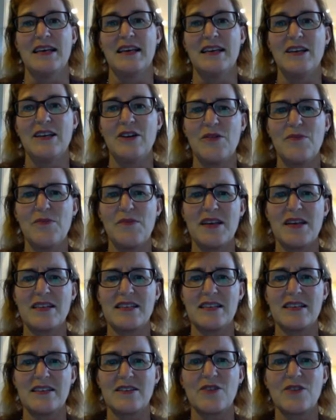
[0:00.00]
And, it makes
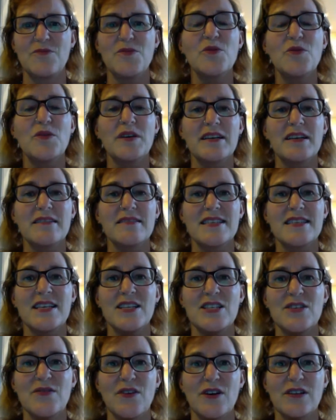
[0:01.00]
a community
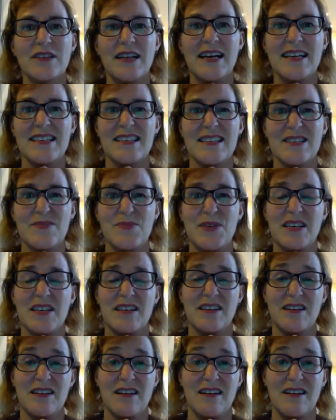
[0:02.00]
sense of our class as being
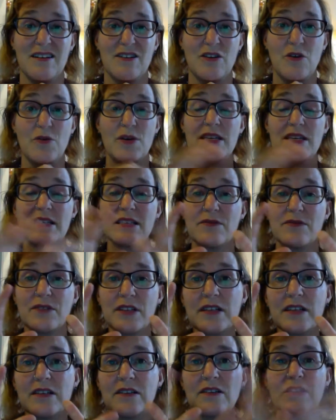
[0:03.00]
a cohesive
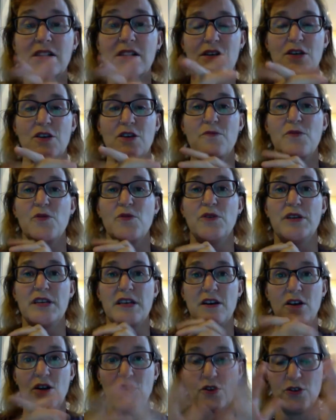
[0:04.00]
little community,
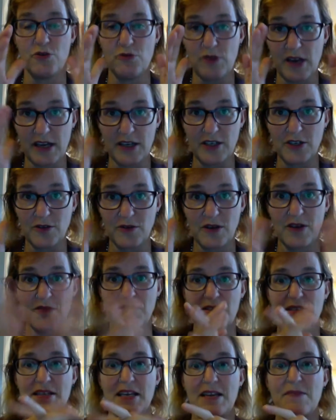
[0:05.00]
all united around the
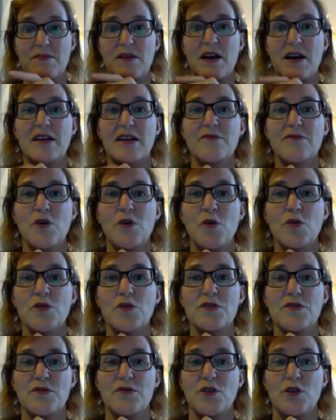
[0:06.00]
same kind of
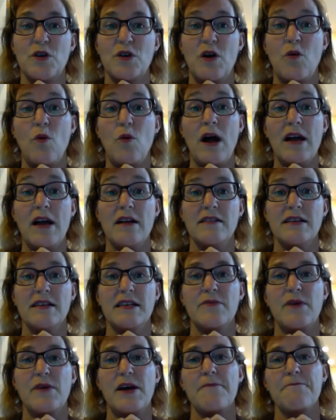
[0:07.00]
goals for a while
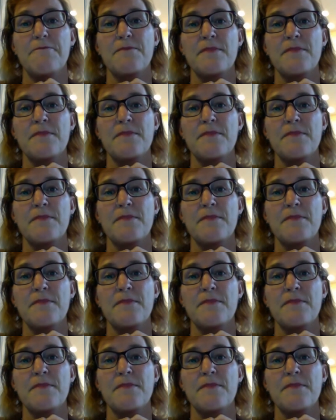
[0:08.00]
anyway.